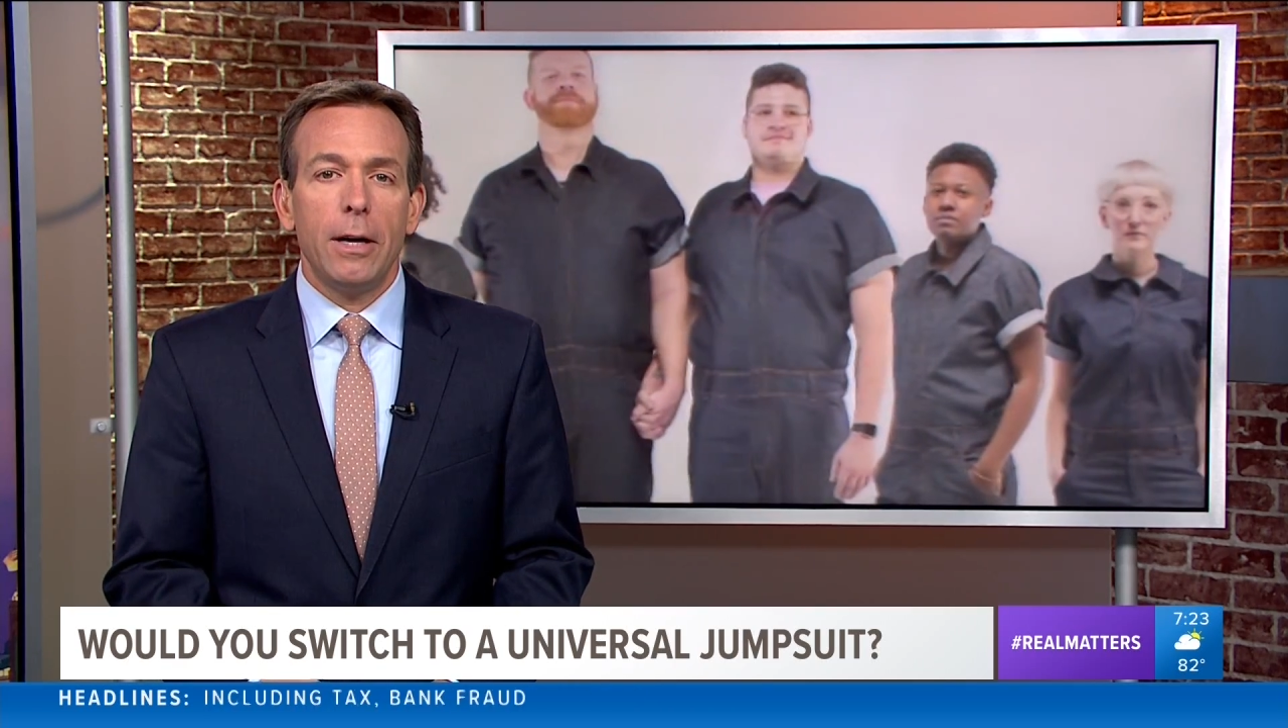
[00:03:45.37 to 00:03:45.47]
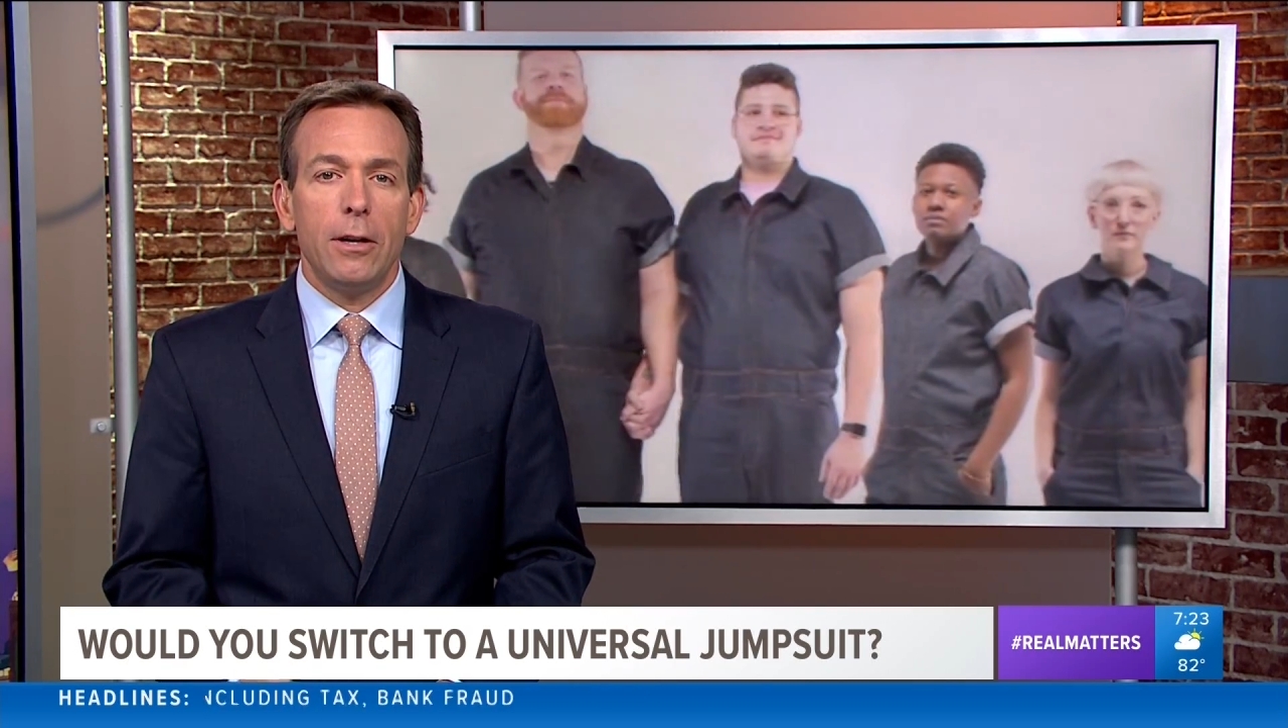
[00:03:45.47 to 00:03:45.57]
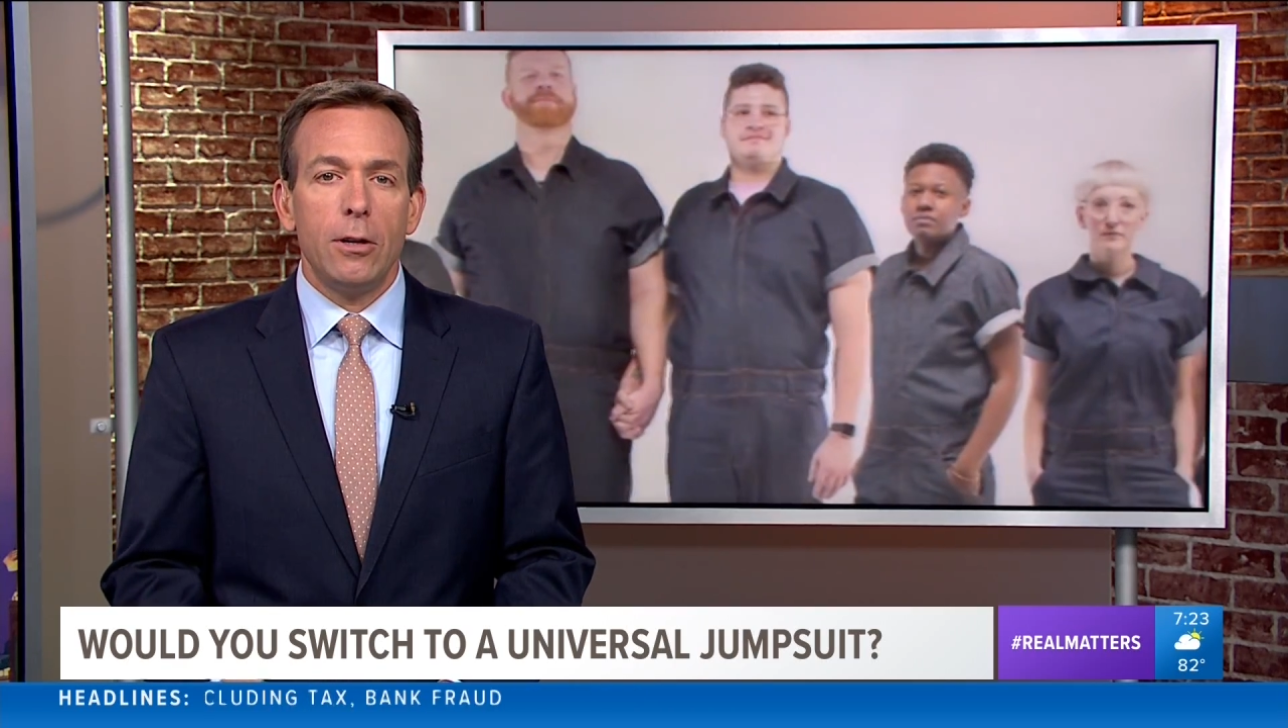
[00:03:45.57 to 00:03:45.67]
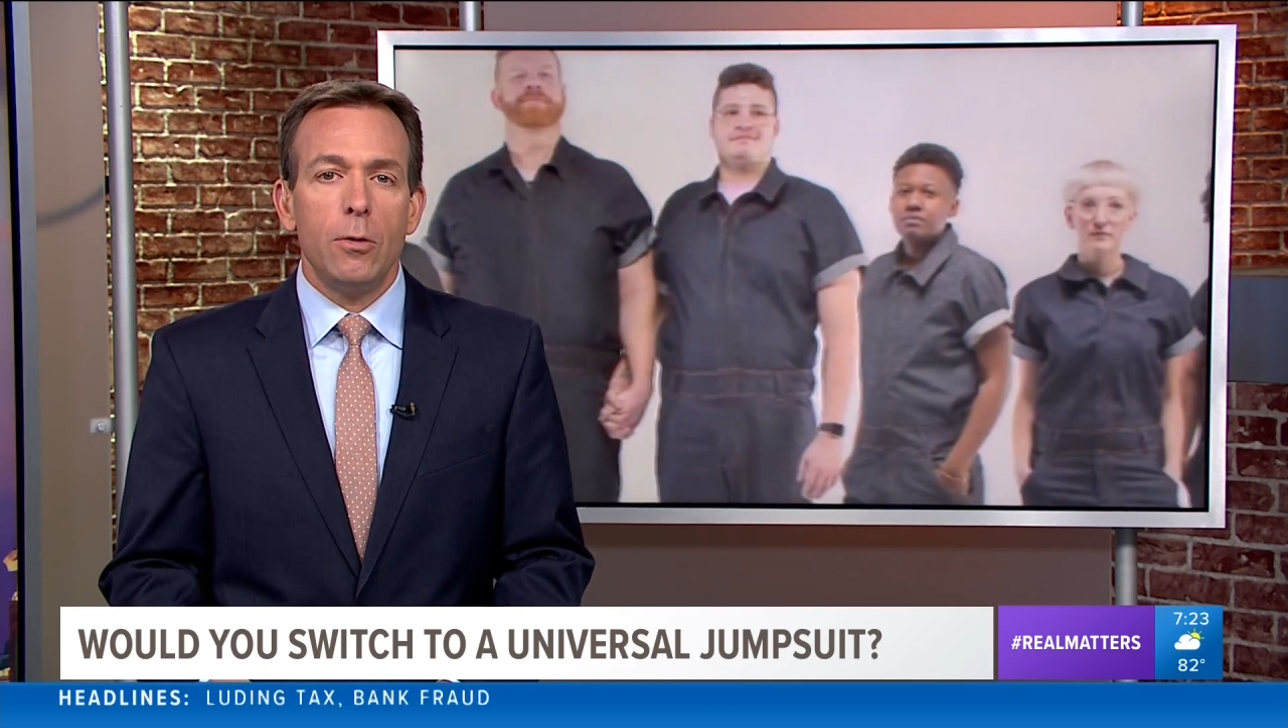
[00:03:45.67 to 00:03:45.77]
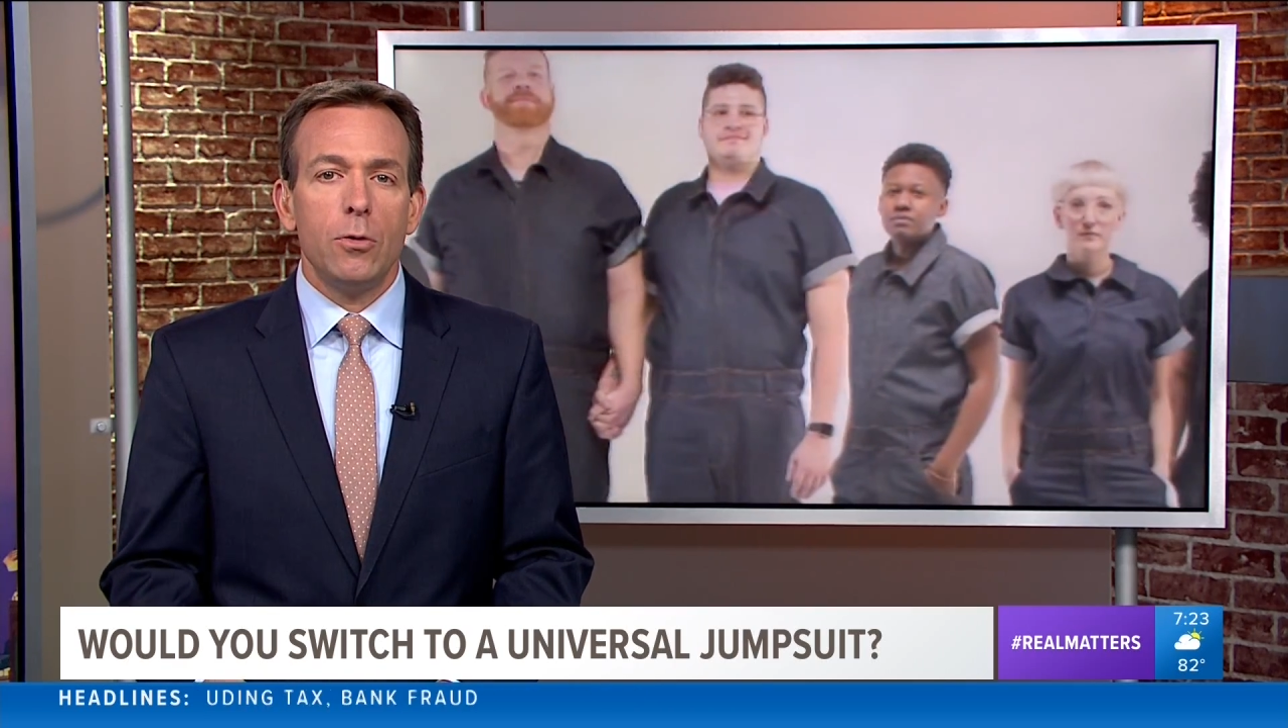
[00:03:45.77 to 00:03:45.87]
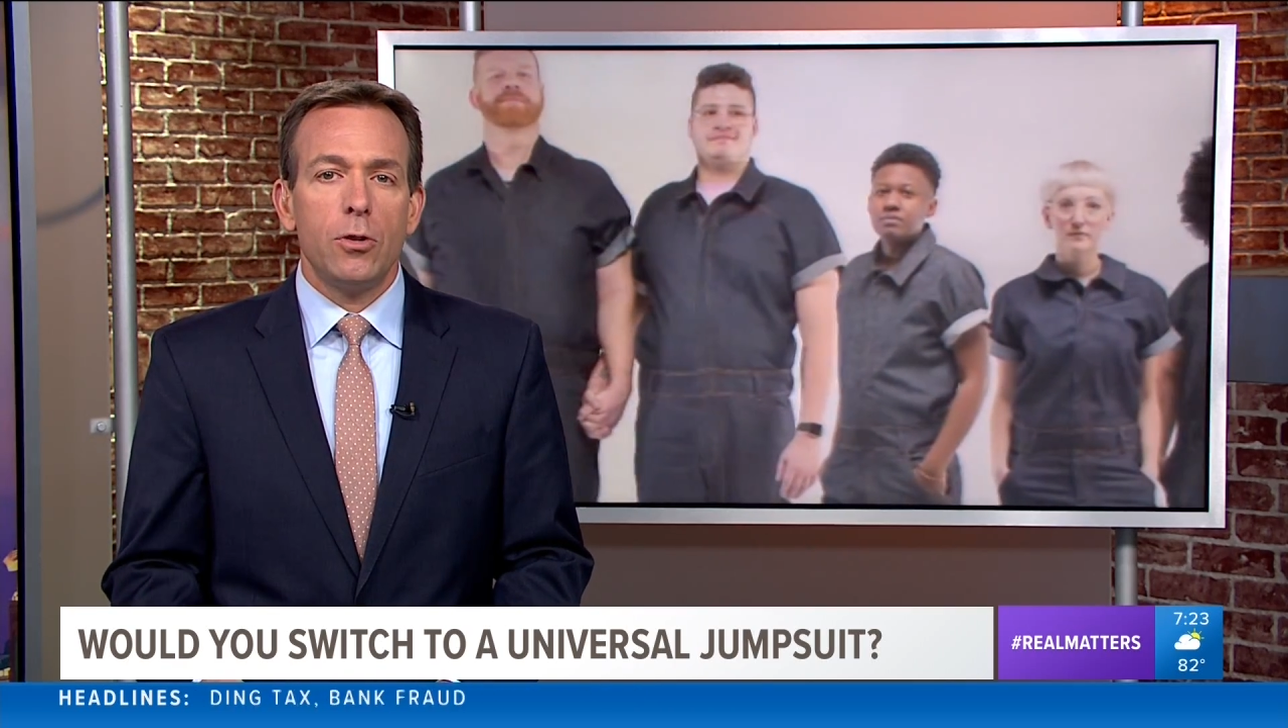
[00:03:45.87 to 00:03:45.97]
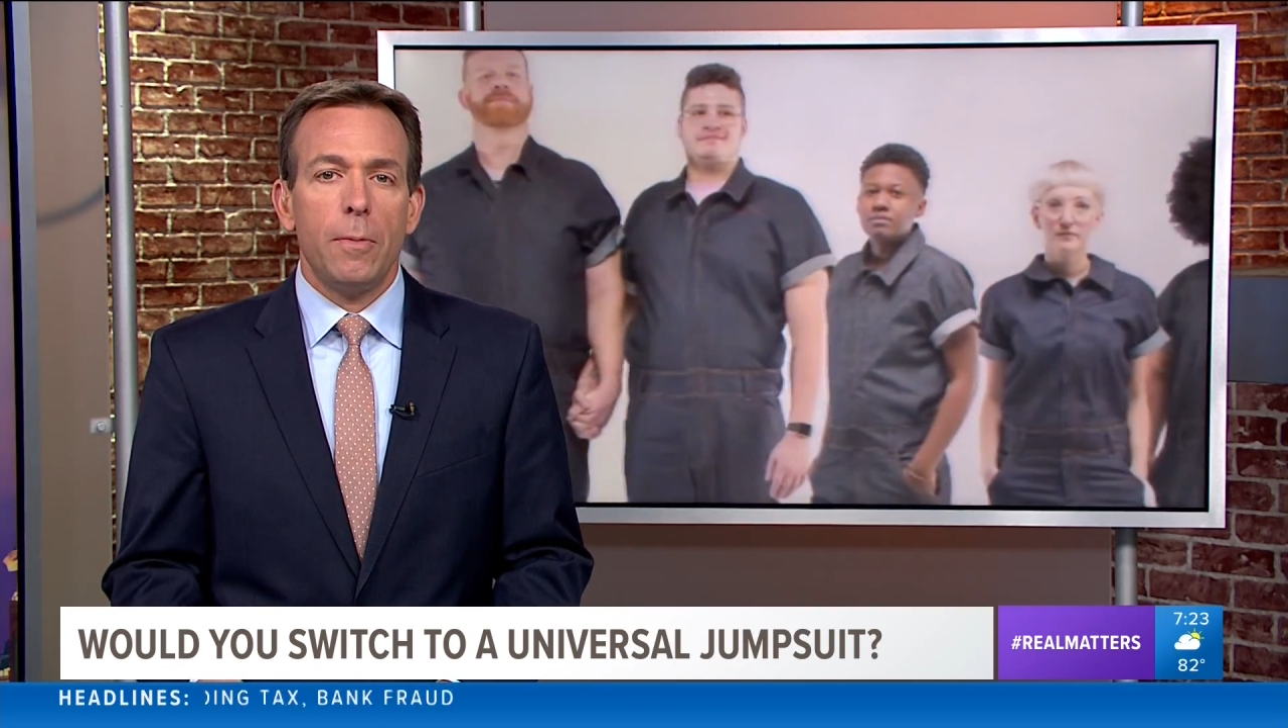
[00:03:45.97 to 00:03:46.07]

plan to use